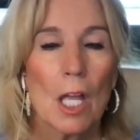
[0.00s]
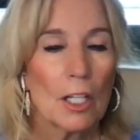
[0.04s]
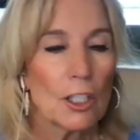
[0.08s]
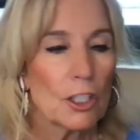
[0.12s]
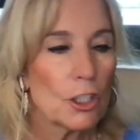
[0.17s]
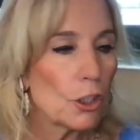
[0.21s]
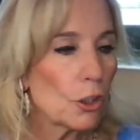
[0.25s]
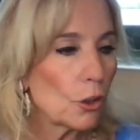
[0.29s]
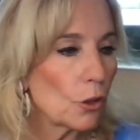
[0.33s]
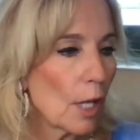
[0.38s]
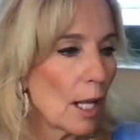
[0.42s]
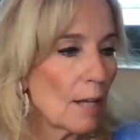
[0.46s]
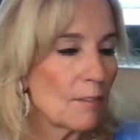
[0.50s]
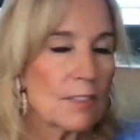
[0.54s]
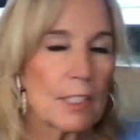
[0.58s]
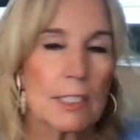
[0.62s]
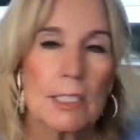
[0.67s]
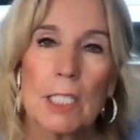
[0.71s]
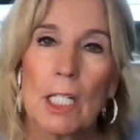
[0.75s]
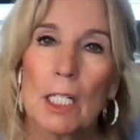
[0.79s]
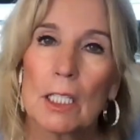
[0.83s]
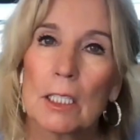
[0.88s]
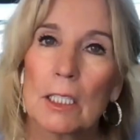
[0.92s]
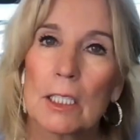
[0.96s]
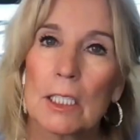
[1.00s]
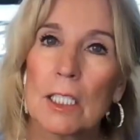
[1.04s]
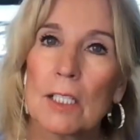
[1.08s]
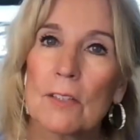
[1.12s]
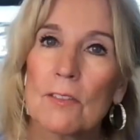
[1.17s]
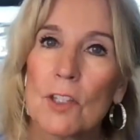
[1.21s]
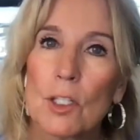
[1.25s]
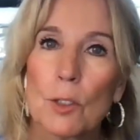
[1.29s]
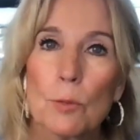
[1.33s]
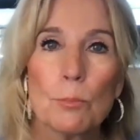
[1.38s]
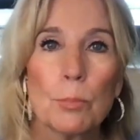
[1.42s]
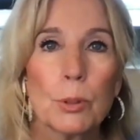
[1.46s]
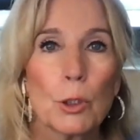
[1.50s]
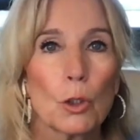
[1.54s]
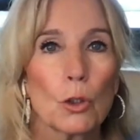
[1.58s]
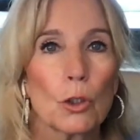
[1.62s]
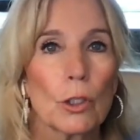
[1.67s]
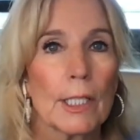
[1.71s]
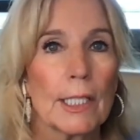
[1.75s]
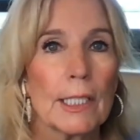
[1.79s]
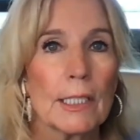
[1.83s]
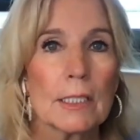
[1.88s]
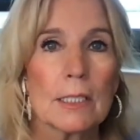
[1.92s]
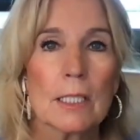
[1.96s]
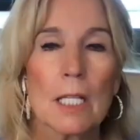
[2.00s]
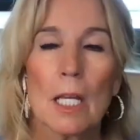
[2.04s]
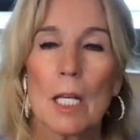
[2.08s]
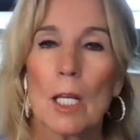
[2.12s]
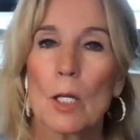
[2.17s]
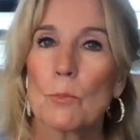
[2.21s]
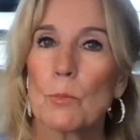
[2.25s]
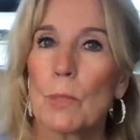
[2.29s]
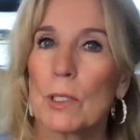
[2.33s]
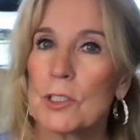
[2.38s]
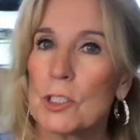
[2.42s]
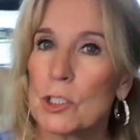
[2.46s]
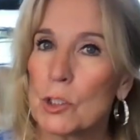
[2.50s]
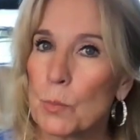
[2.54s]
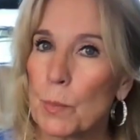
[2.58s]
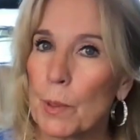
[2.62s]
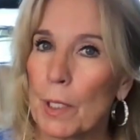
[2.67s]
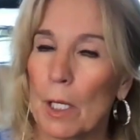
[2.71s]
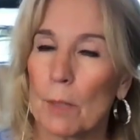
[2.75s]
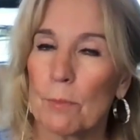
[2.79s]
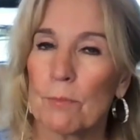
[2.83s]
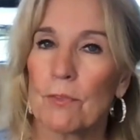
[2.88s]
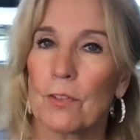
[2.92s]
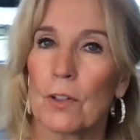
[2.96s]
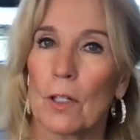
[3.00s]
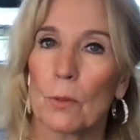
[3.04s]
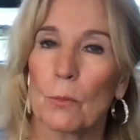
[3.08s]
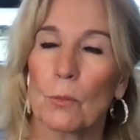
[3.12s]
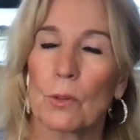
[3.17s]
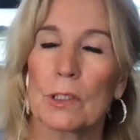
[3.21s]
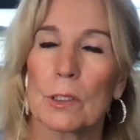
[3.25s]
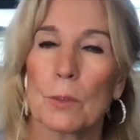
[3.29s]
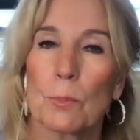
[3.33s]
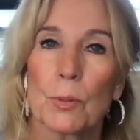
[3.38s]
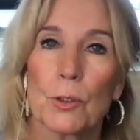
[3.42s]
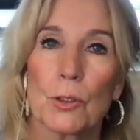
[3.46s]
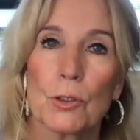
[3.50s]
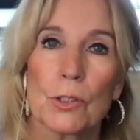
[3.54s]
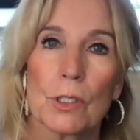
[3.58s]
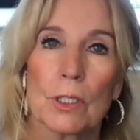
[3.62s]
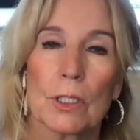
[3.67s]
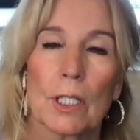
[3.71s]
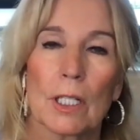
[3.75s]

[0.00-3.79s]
You don't have to tell any of the employees, but just be upfront with the person